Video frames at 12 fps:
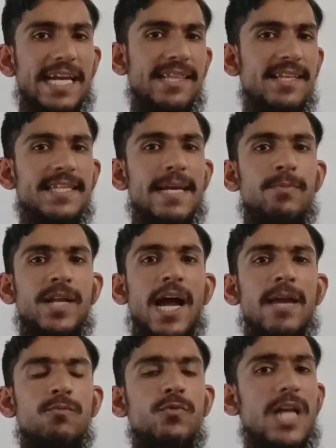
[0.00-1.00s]
At the same
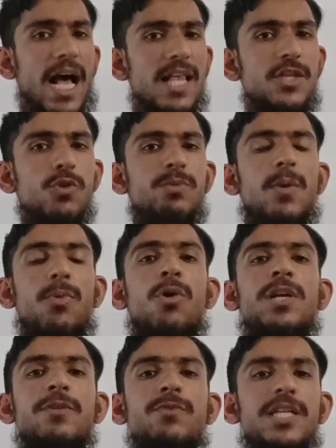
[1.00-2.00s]
time we'll also be
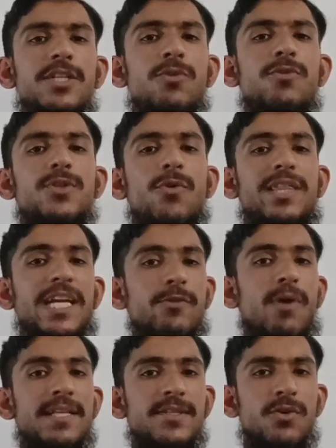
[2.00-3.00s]
uploading videos on the
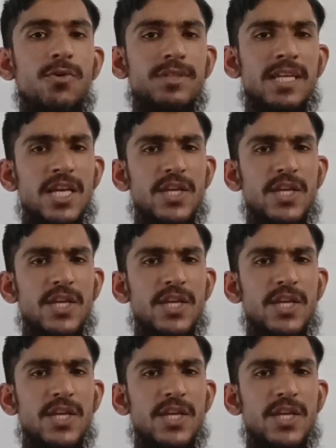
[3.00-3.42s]
advanced course.